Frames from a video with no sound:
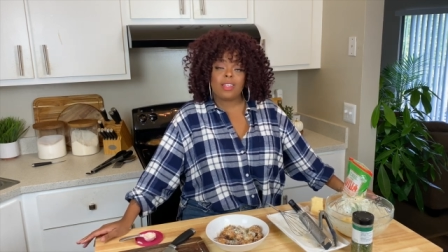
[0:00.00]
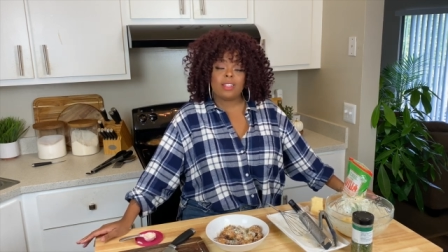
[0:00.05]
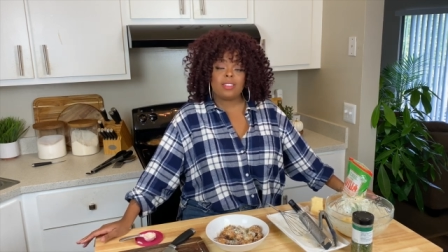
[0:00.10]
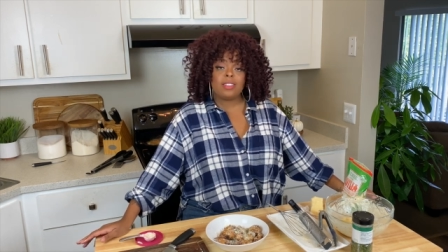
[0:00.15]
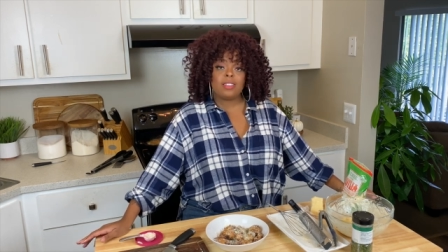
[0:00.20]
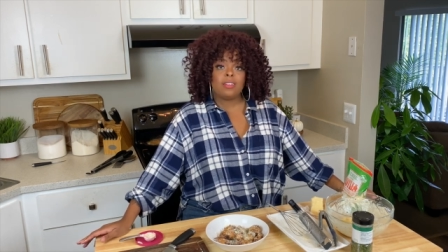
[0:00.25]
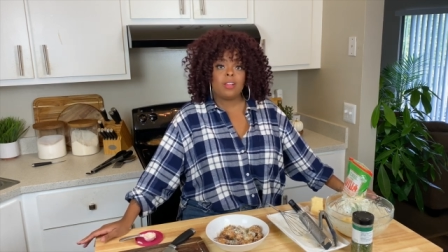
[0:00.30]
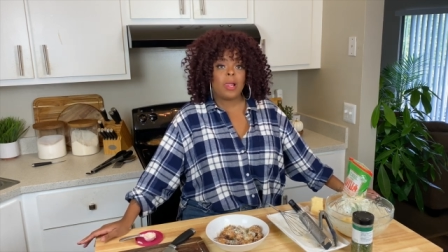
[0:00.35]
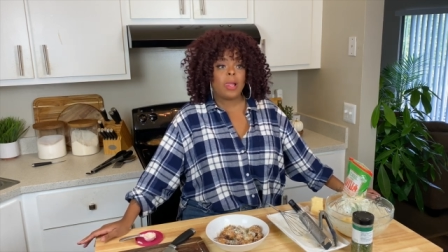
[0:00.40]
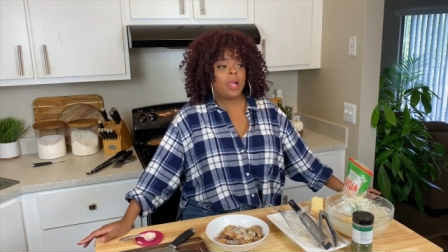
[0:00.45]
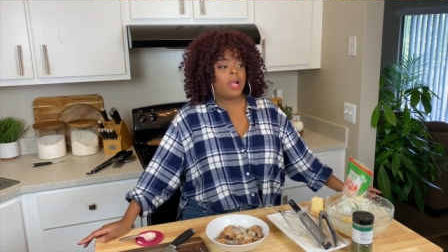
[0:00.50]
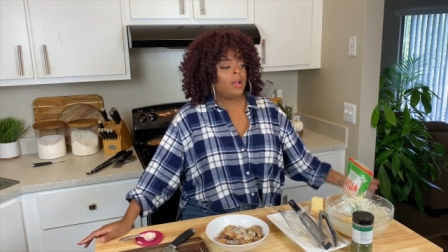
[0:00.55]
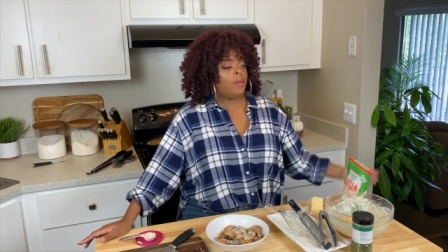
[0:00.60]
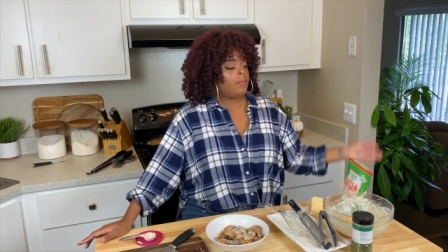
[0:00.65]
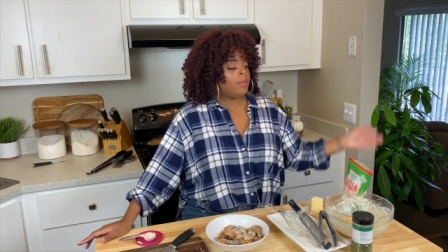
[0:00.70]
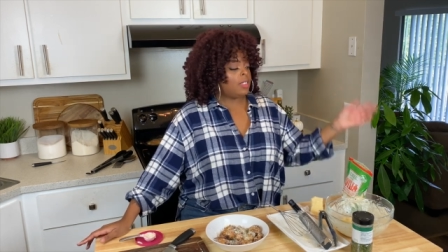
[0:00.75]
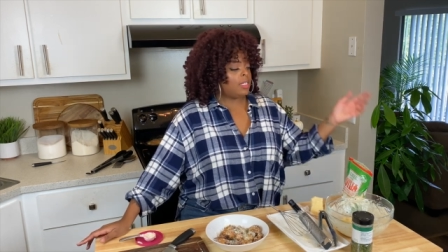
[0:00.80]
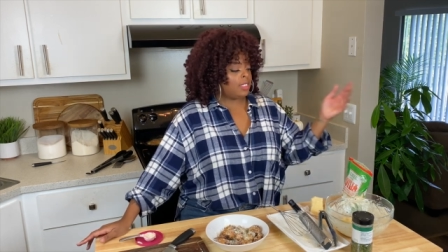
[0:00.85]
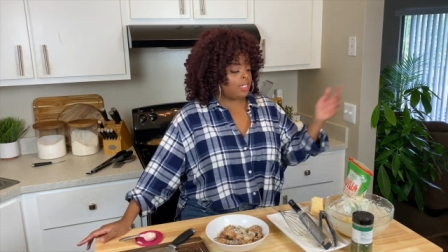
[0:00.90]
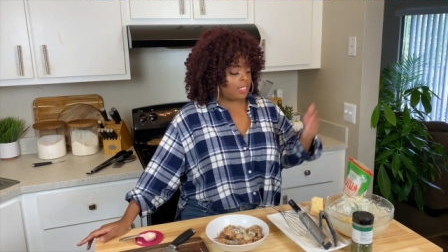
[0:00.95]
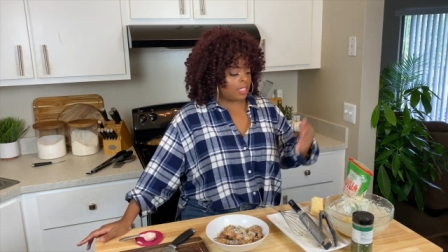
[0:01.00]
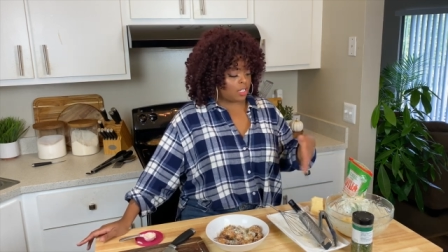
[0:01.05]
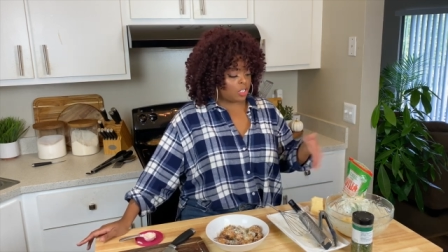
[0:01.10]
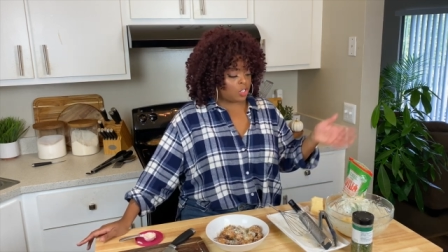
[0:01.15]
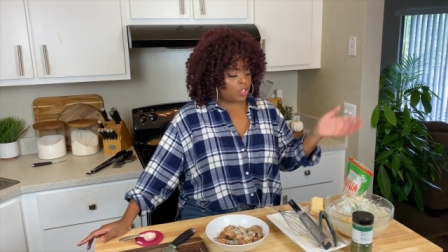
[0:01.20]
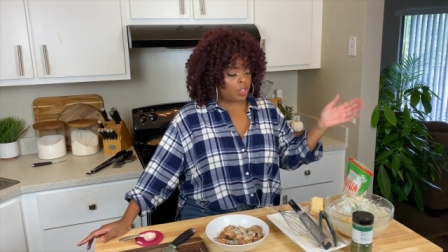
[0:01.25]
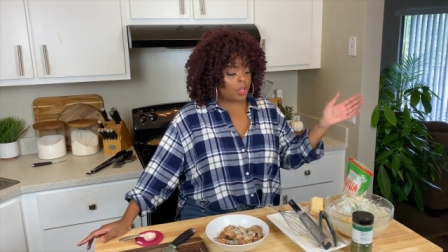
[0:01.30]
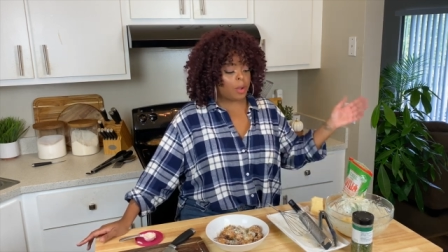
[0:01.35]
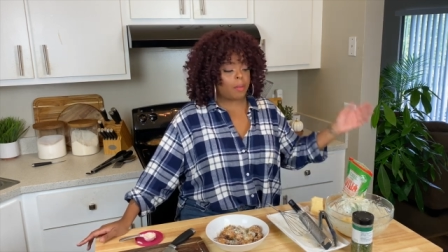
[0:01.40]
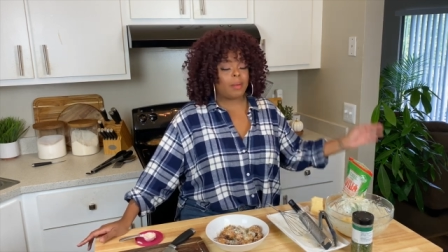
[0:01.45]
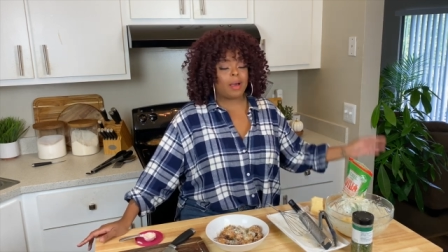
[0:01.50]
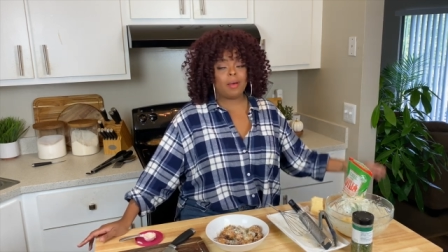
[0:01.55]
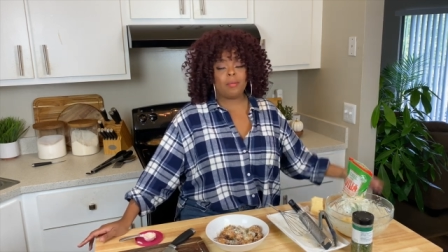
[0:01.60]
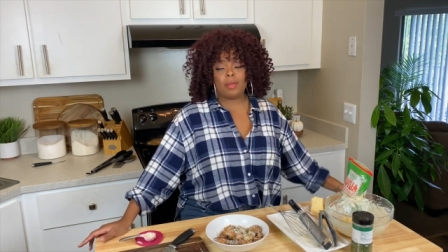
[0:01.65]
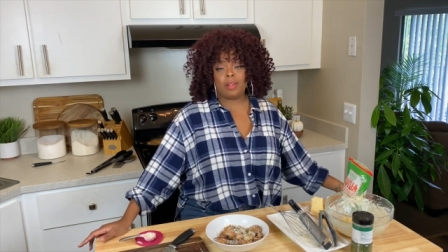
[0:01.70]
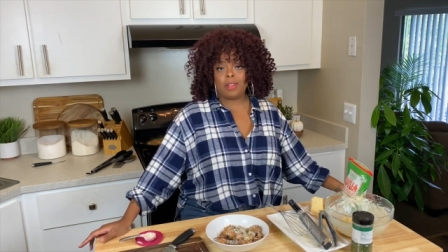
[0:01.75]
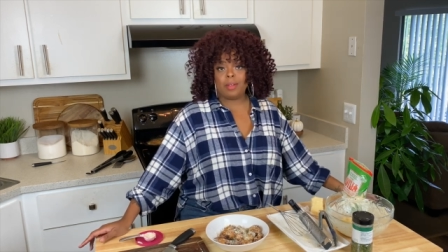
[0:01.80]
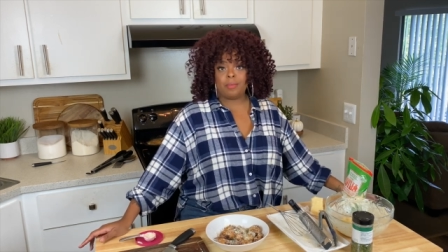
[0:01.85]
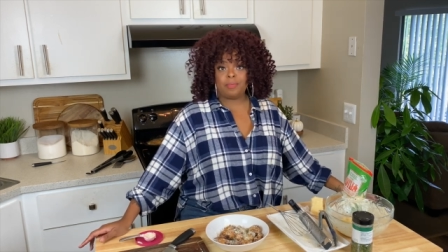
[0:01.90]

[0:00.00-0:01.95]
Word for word: this. Send it to your mama.